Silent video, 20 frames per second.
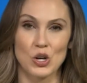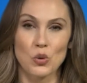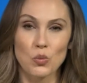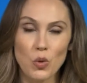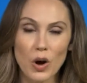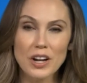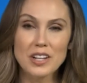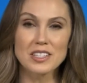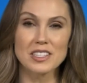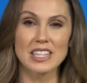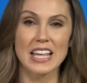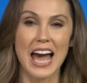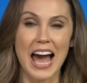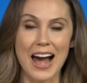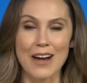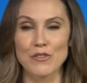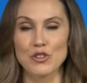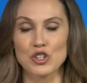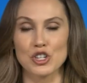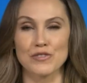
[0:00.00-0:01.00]
What is the
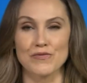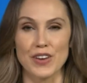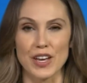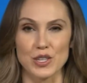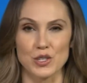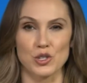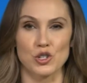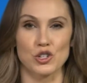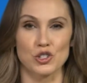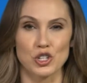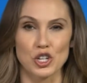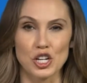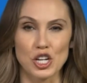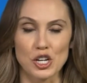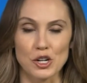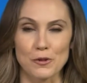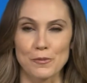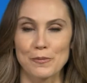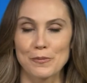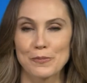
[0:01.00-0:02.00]
average investor to
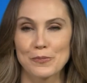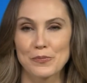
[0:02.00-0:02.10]
do?